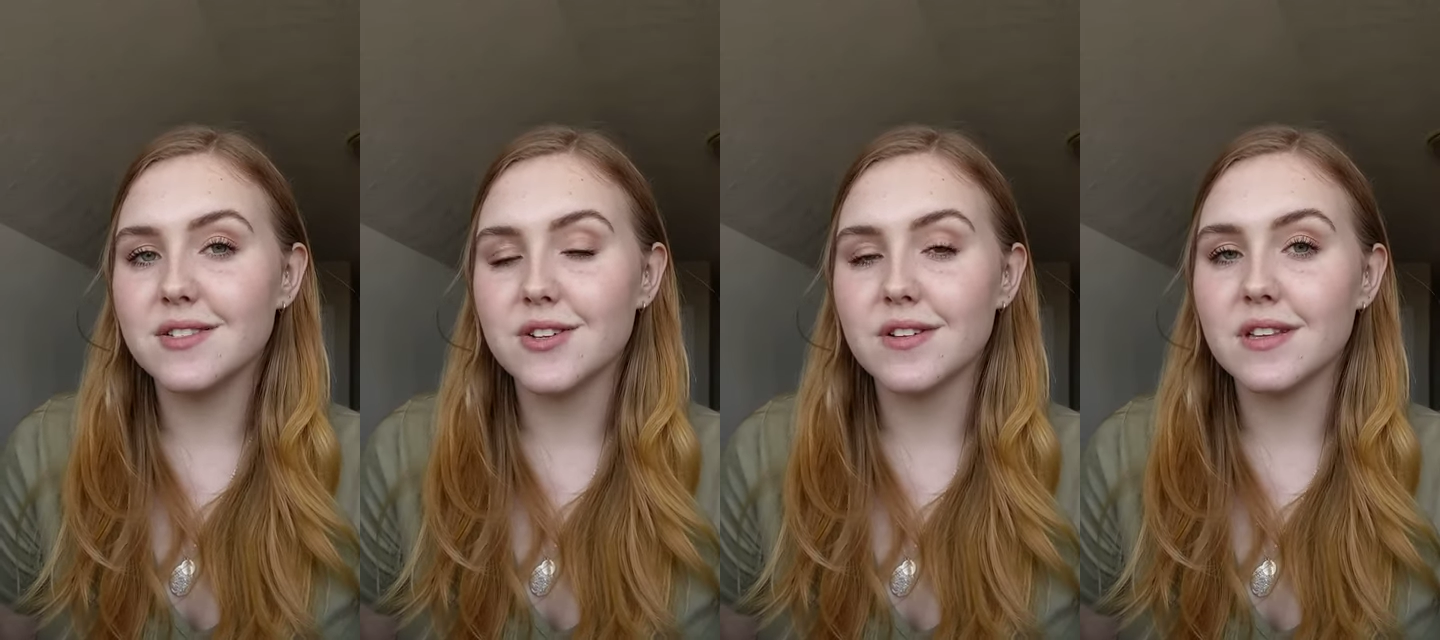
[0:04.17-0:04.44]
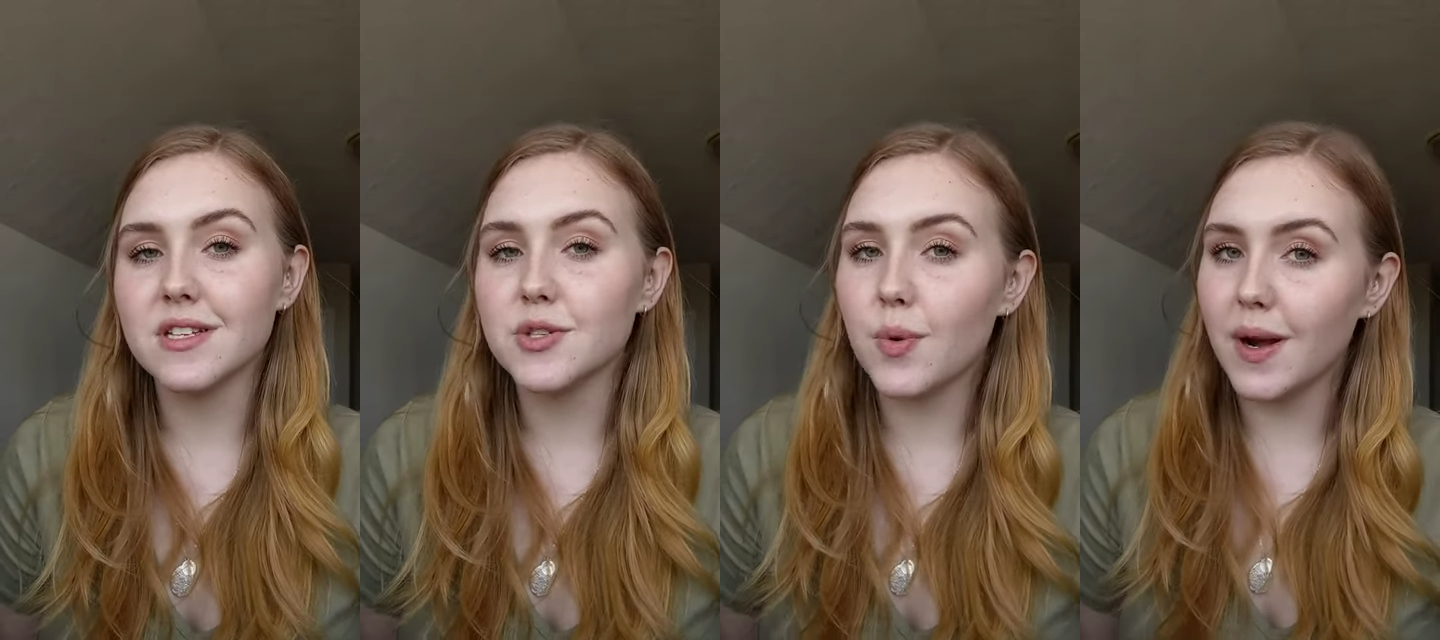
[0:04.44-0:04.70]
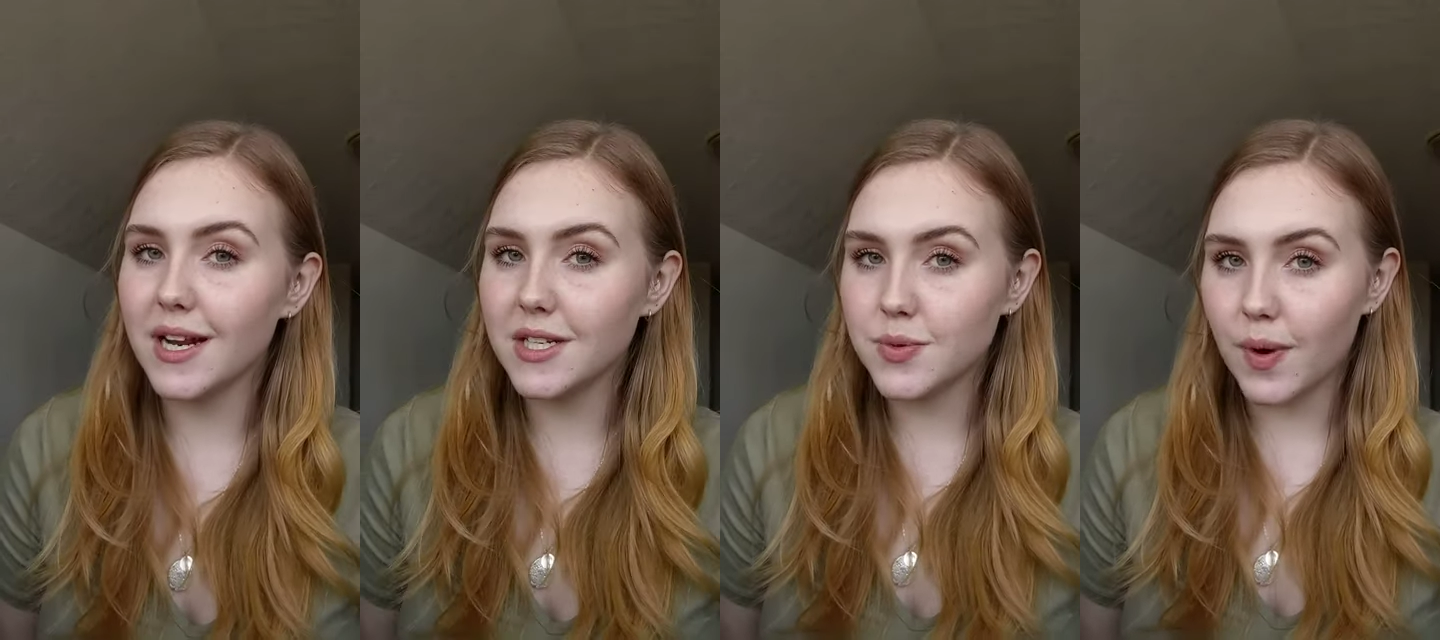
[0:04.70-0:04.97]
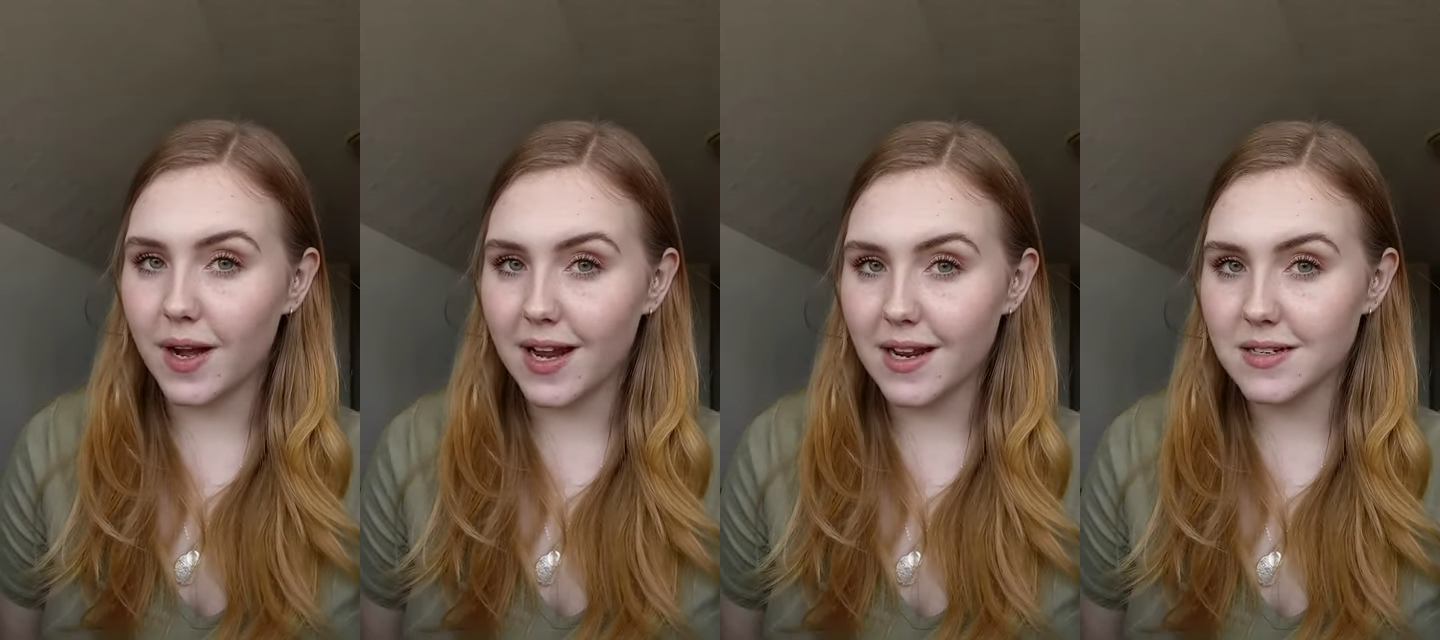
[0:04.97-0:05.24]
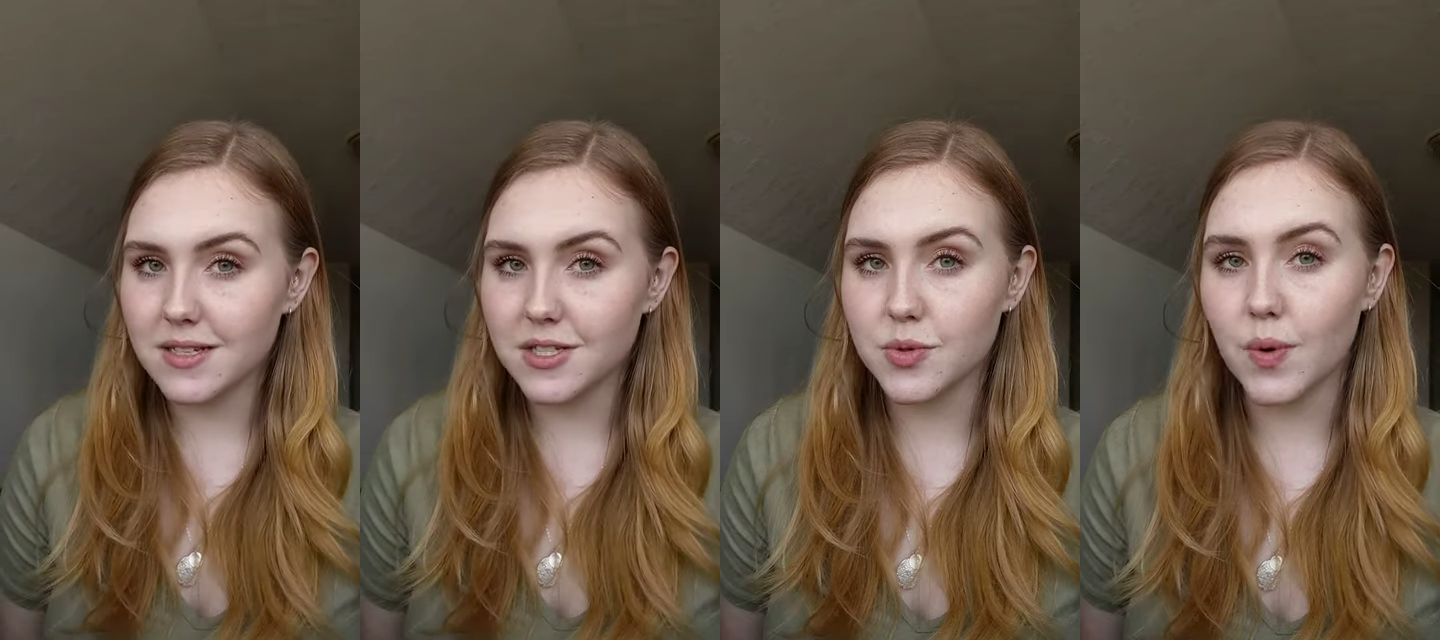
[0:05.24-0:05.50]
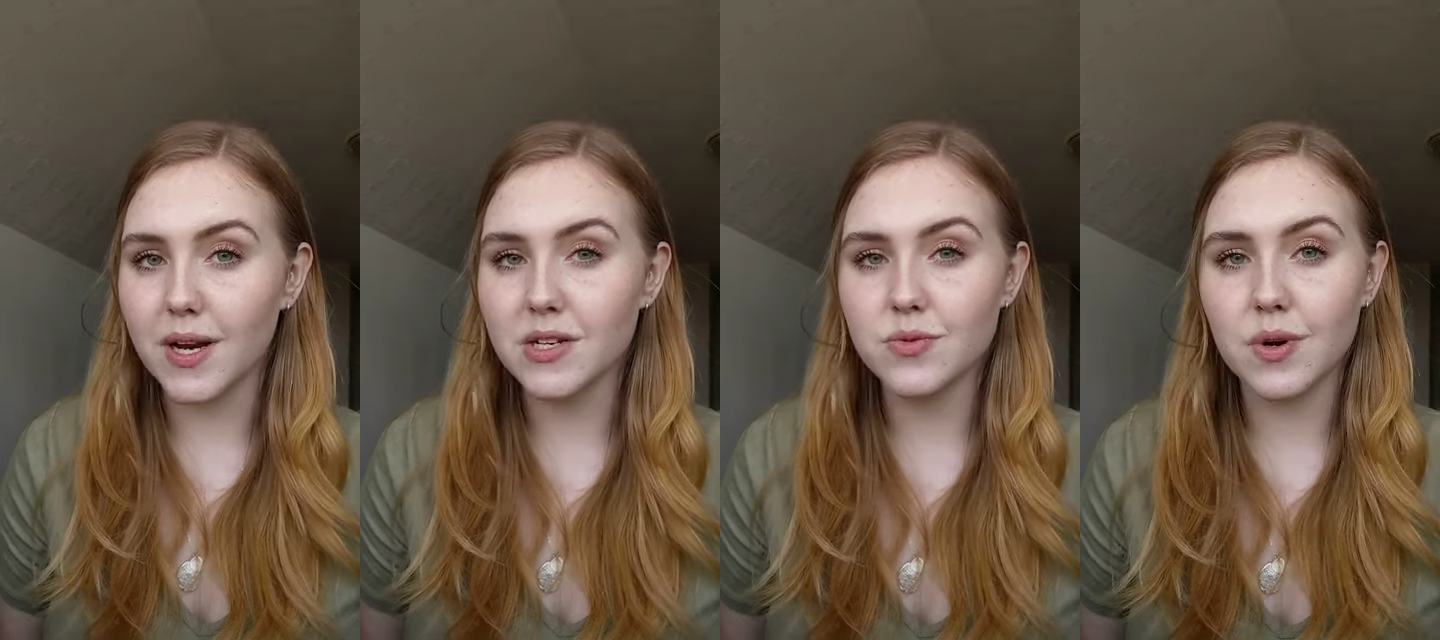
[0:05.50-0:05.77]
during the 2020 to
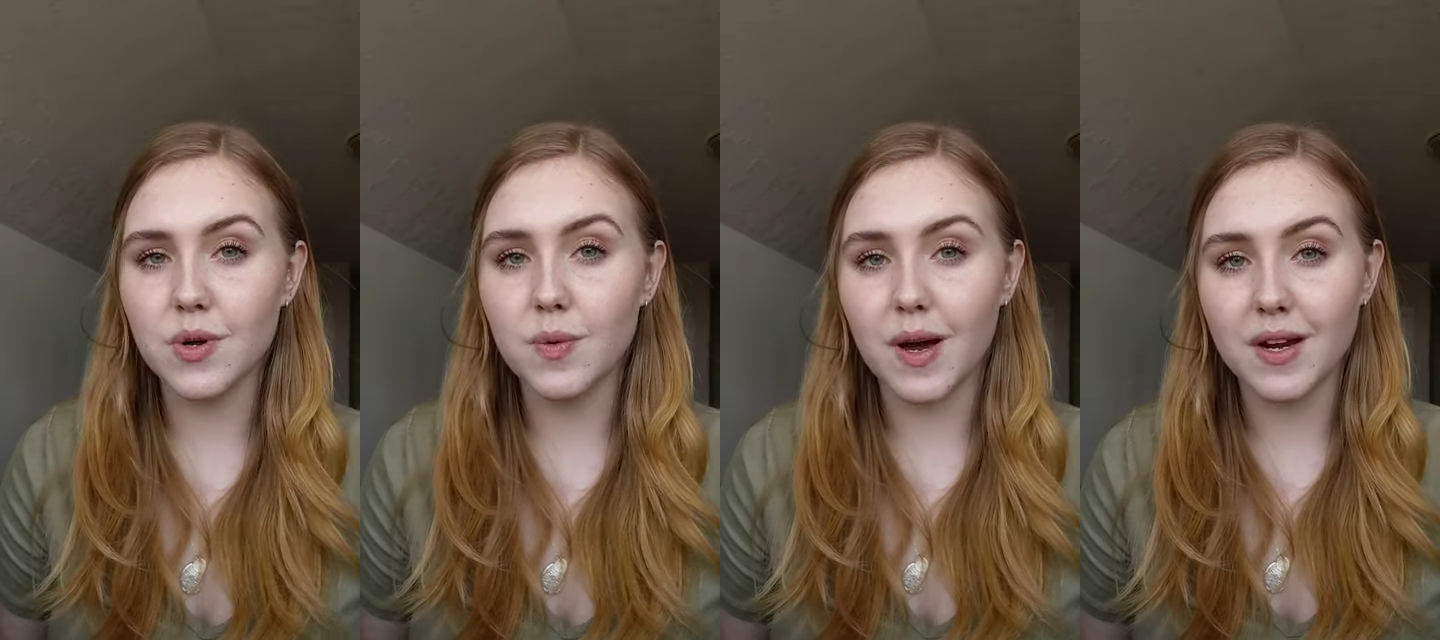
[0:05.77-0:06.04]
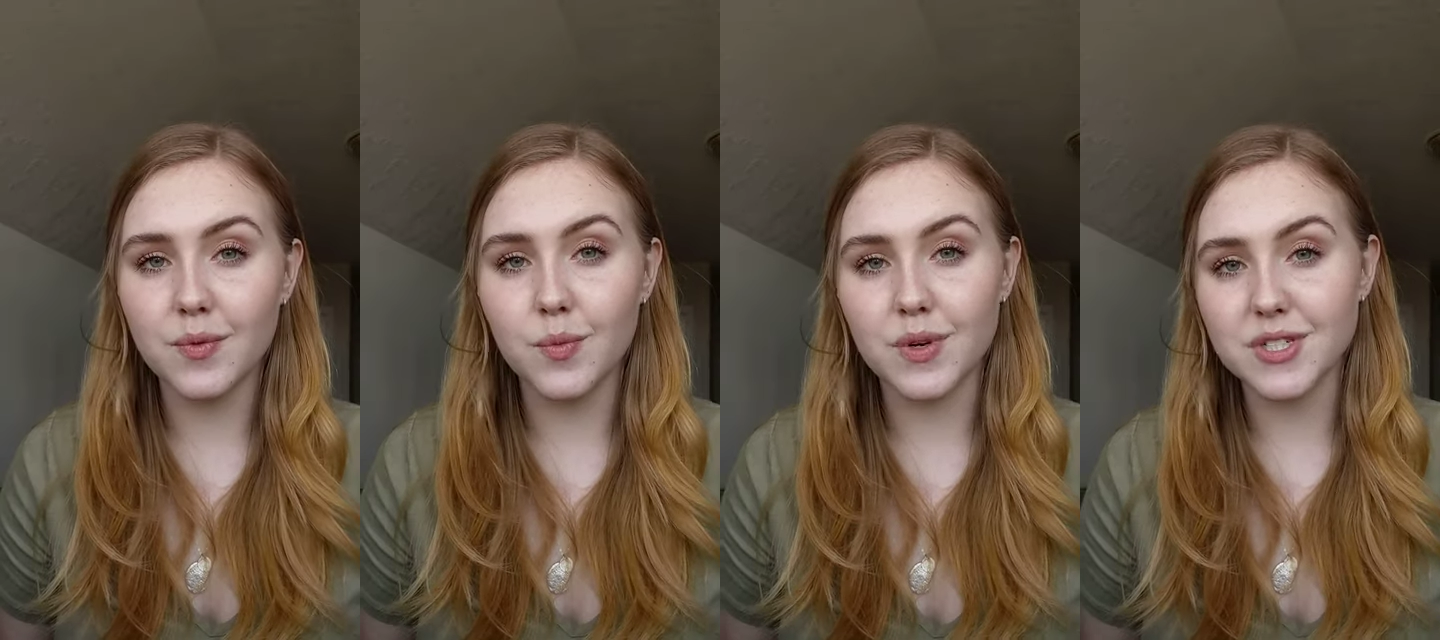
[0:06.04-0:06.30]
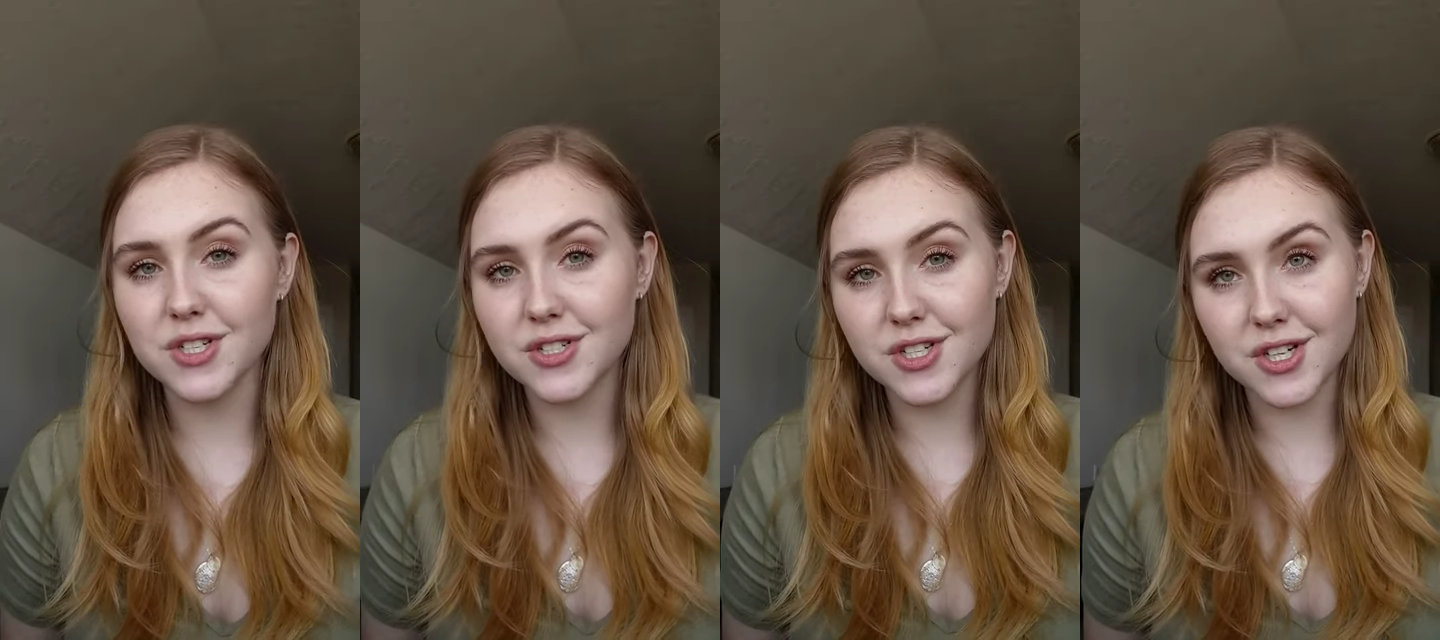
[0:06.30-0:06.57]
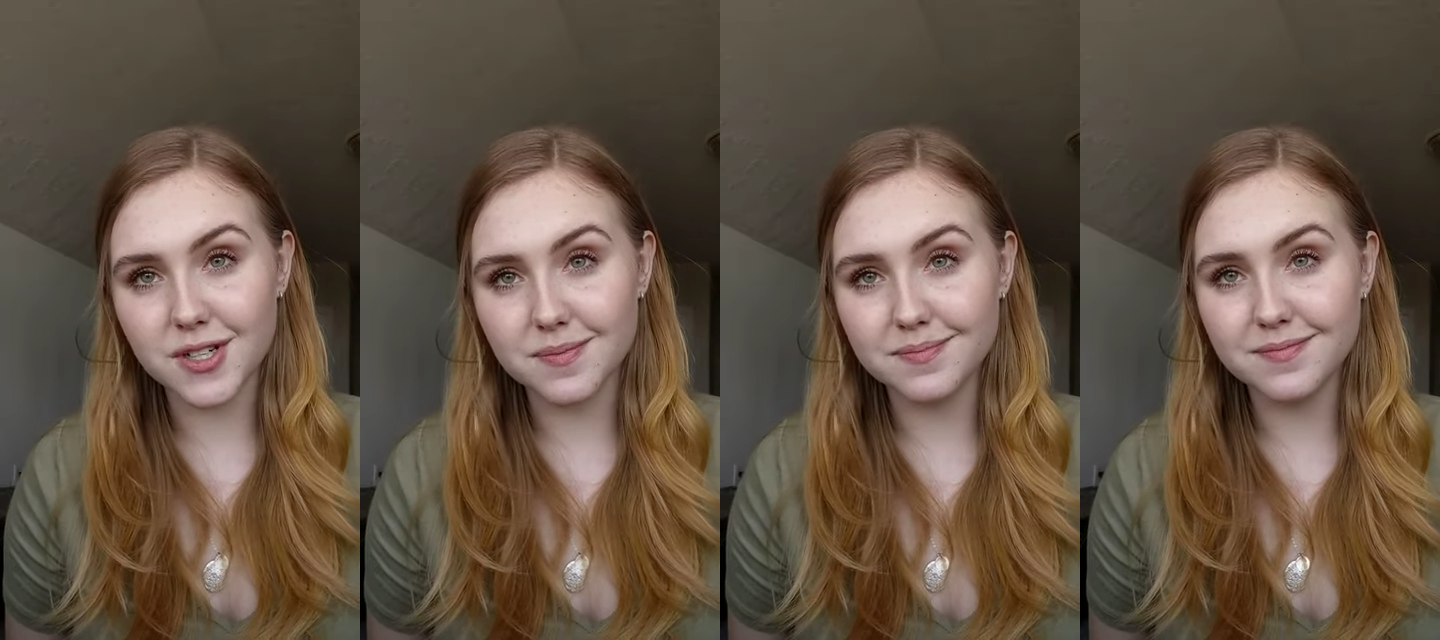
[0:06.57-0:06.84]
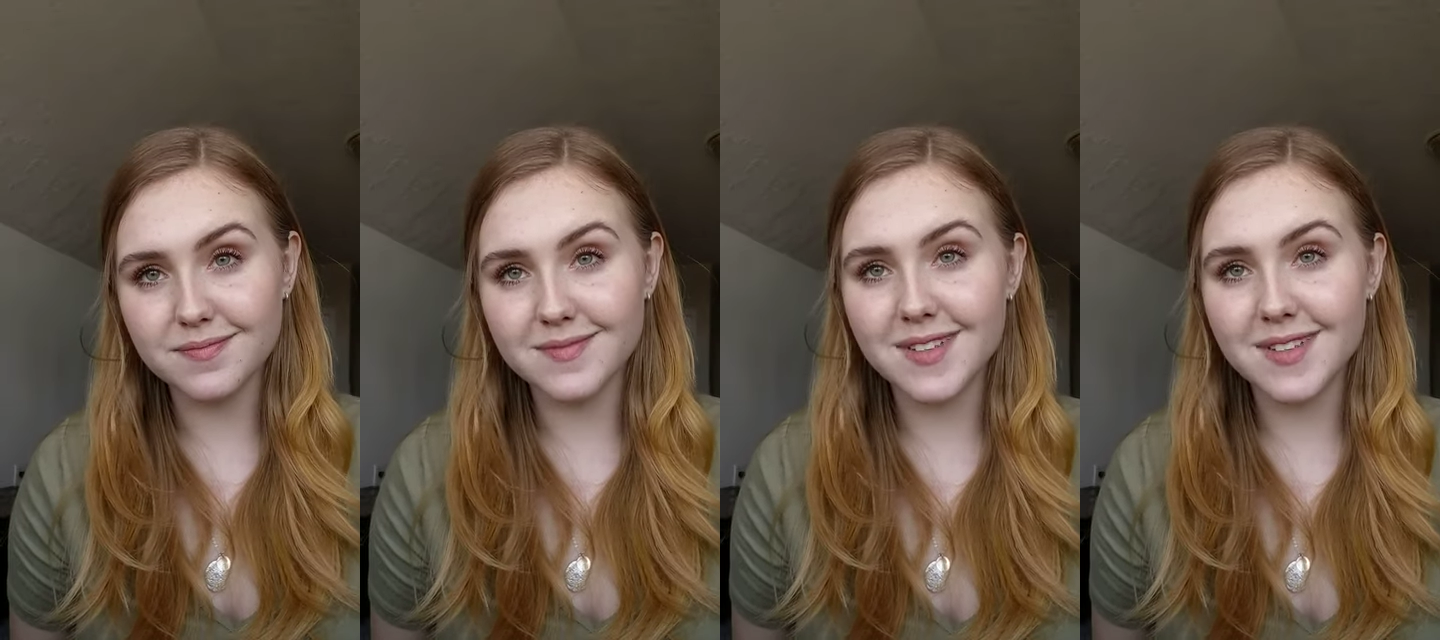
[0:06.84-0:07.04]
2021 winter term.